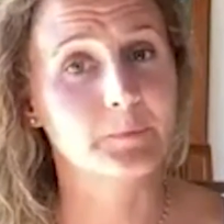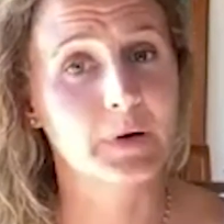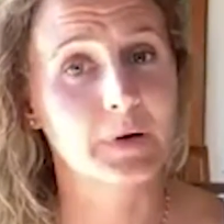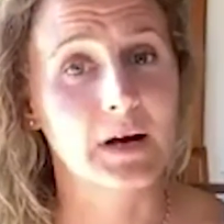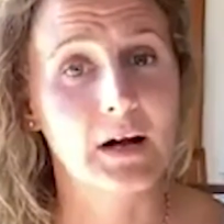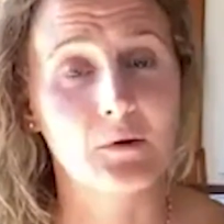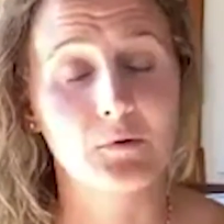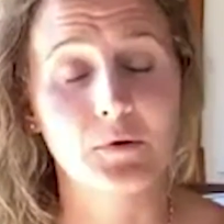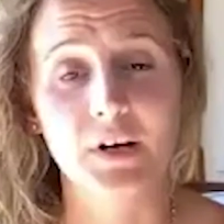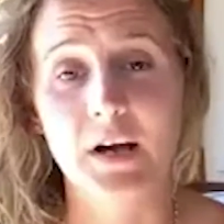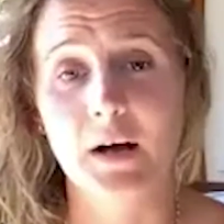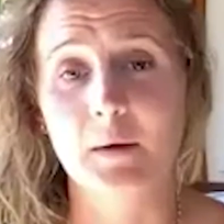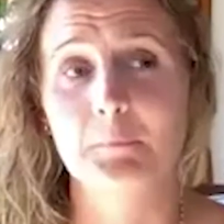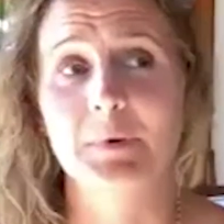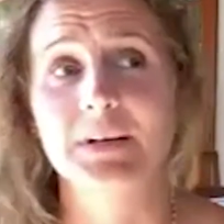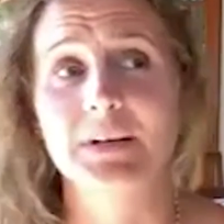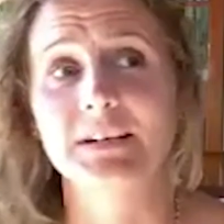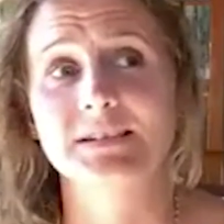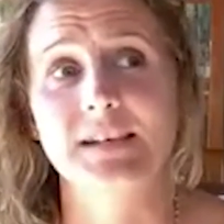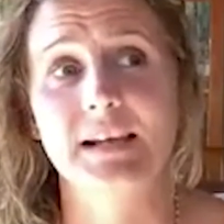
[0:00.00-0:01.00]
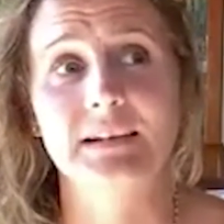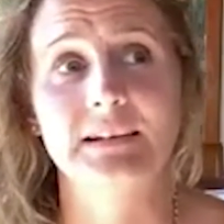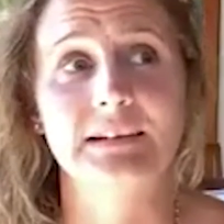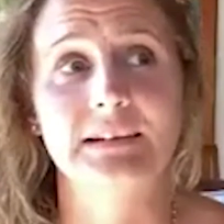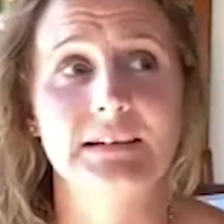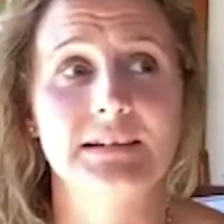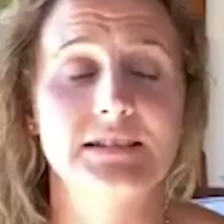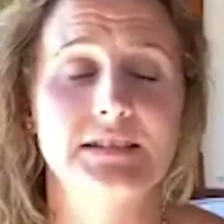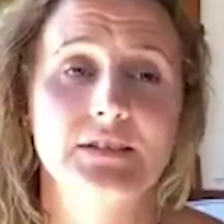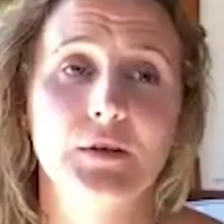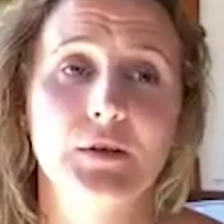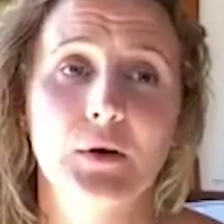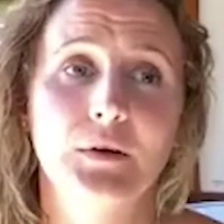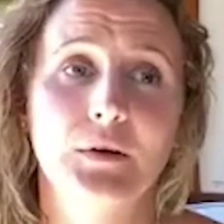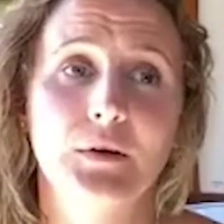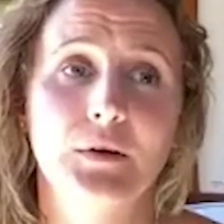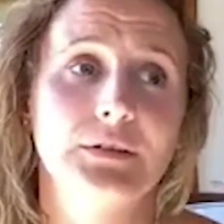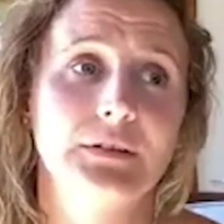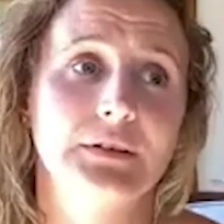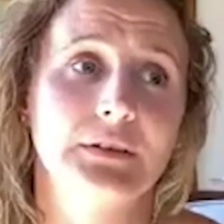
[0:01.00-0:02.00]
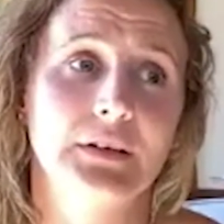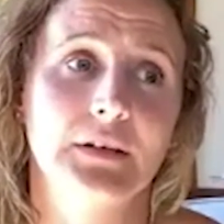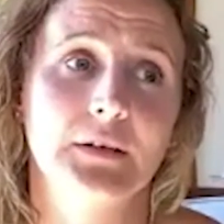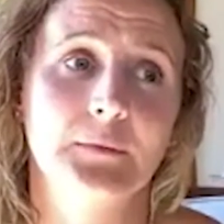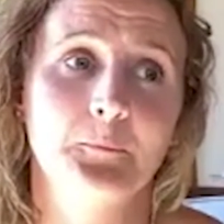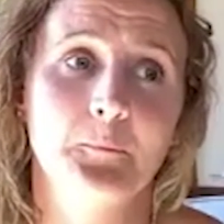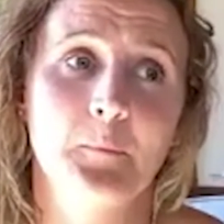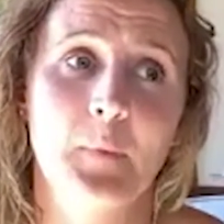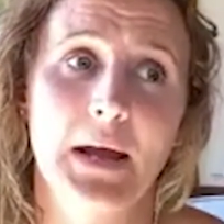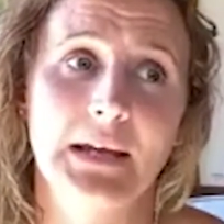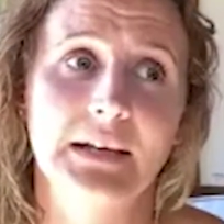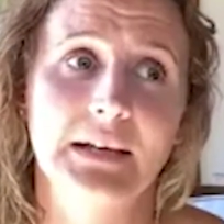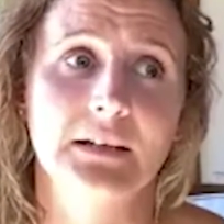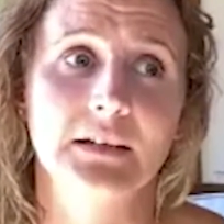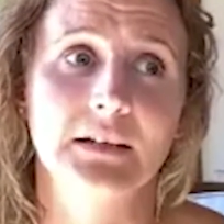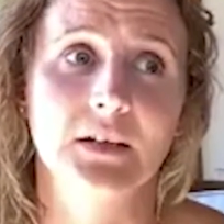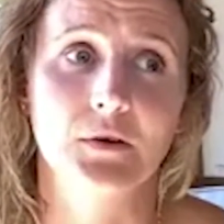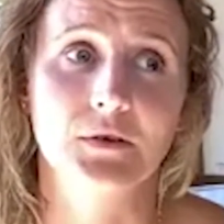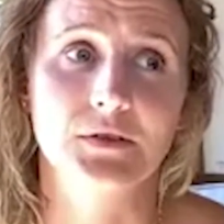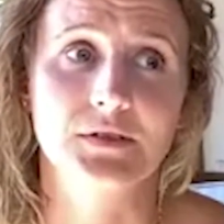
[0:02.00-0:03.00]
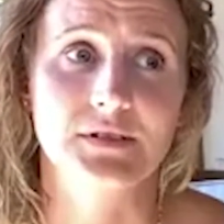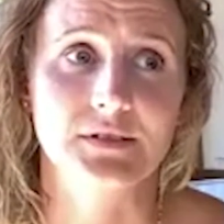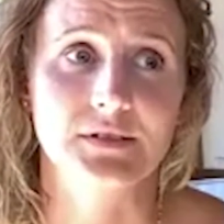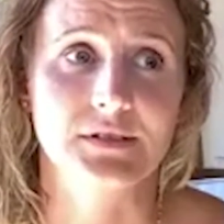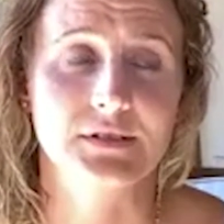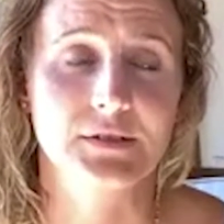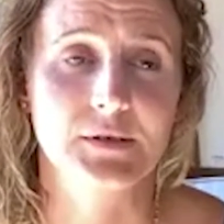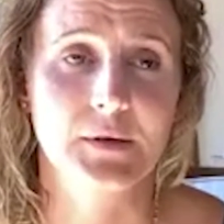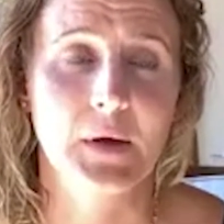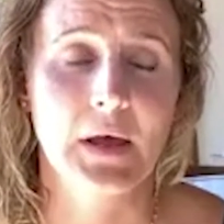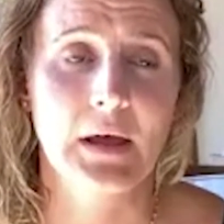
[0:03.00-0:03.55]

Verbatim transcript: our companies at least not making losses.